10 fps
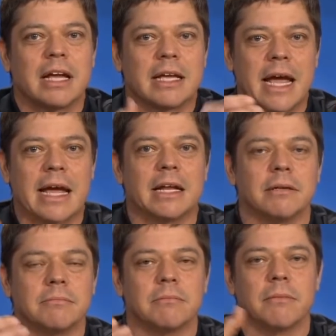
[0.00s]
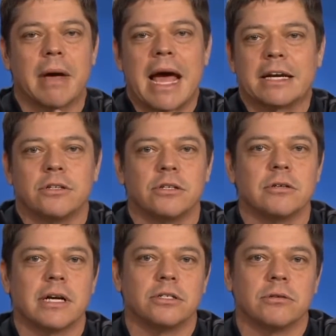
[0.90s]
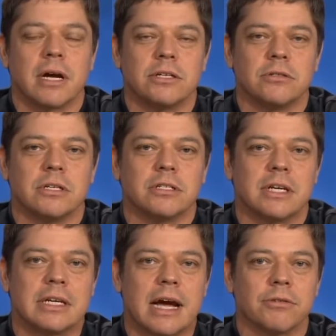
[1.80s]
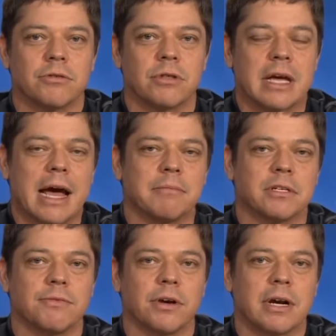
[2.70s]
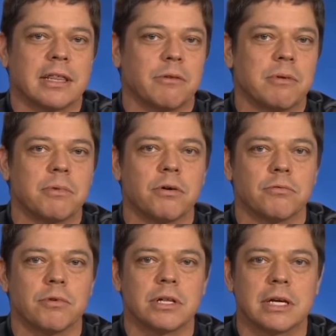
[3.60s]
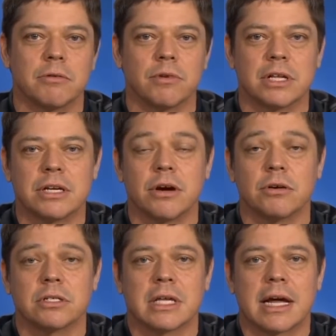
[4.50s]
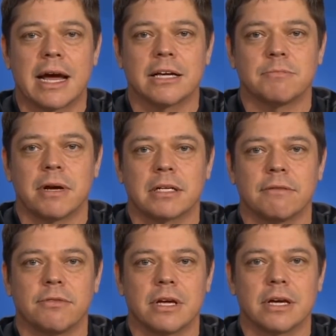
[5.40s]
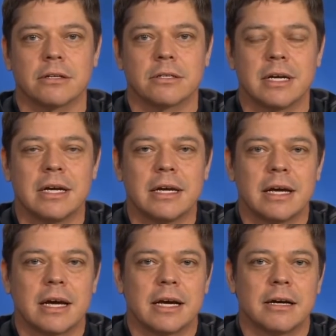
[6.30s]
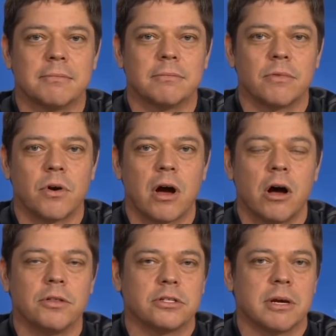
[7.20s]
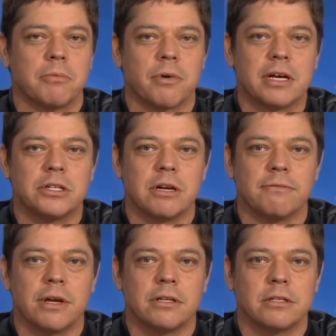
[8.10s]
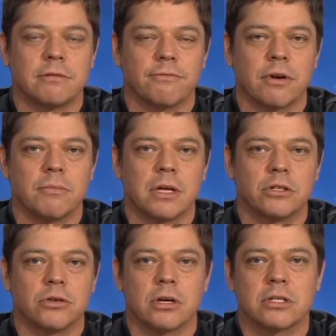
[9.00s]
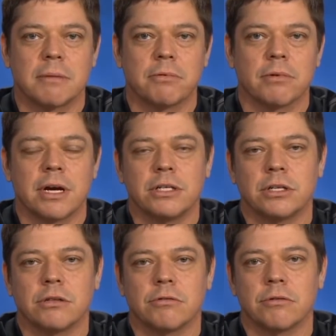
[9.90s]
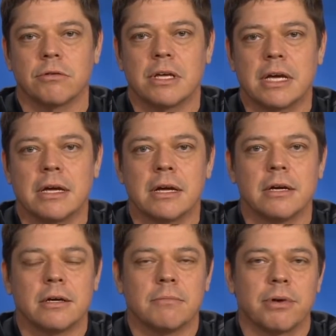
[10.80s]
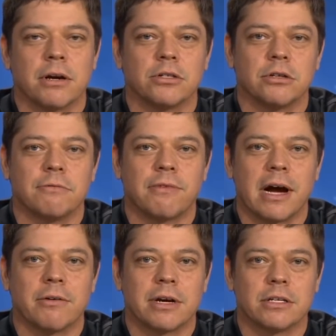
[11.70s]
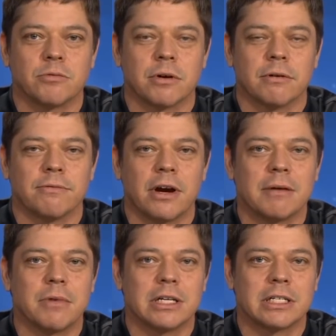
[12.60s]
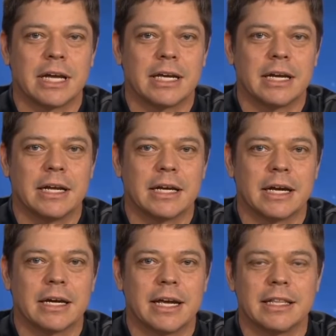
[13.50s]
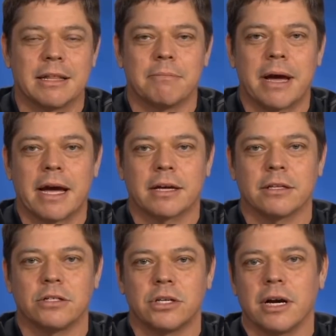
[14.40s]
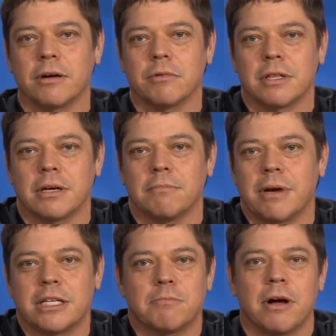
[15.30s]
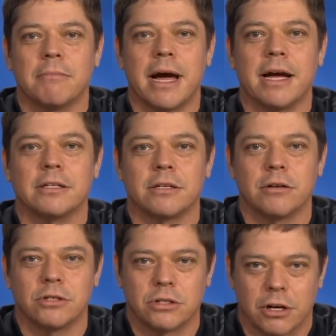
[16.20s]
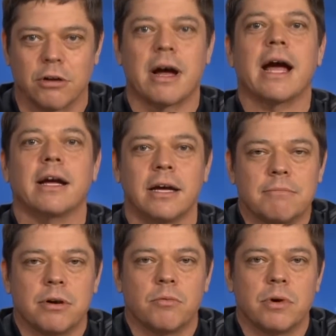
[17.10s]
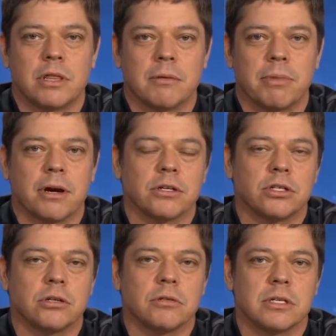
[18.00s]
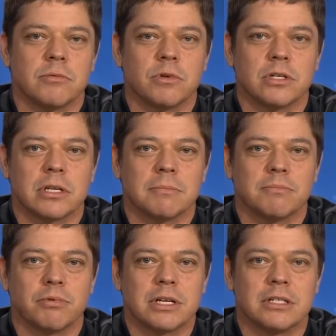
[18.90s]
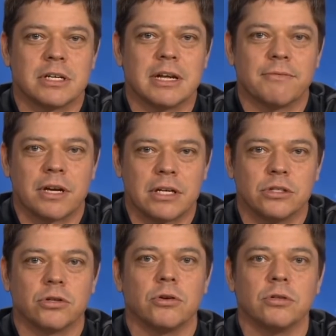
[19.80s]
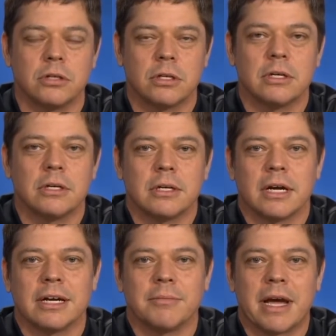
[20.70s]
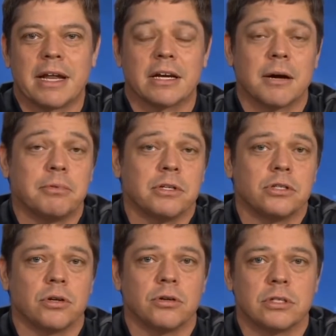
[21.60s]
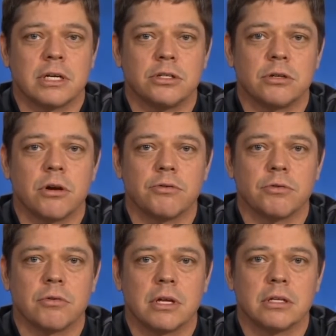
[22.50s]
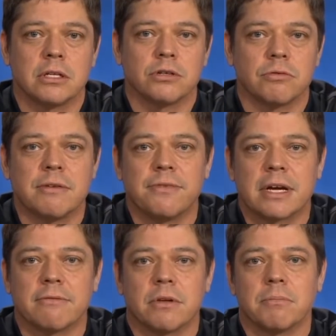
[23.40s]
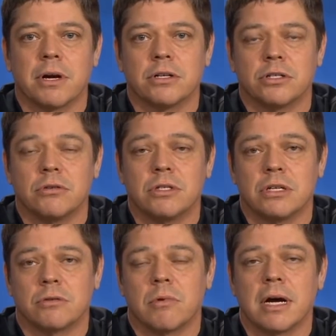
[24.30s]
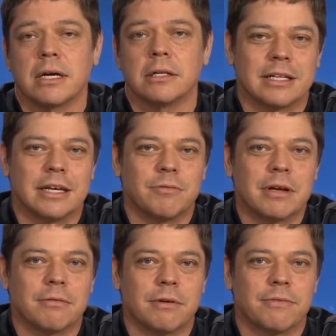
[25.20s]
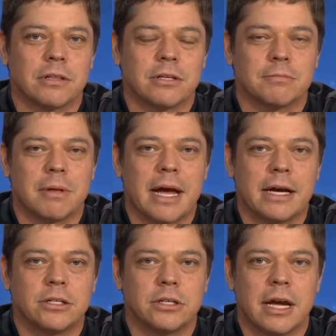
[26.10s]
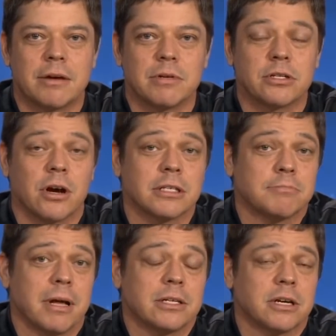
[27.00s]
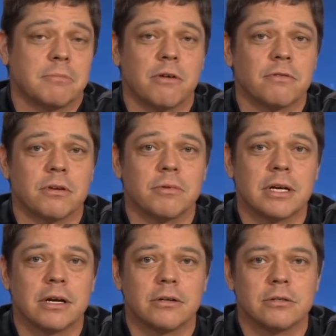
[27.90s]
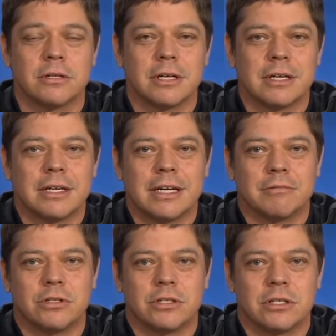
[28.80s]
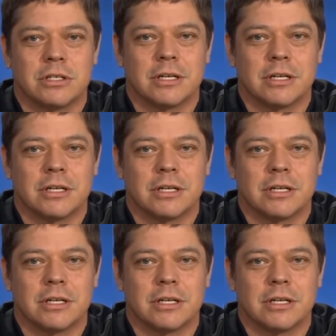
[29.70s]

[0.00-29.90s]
gain magnitude as you descend down through the atmosphere, and I think we both really noticed that aspect of things. All the separation events, from the trunk separation through the parachute firings, were very much like getting hit in the back of the chair with a baseball bat, you know, just a crack. But with the parachutes, it was a pretty significant jolt. And a couple of jolts as you go through the disreefing of the parachutes as well. And then we felt the splash, and we saw it splash up over the windows. It was just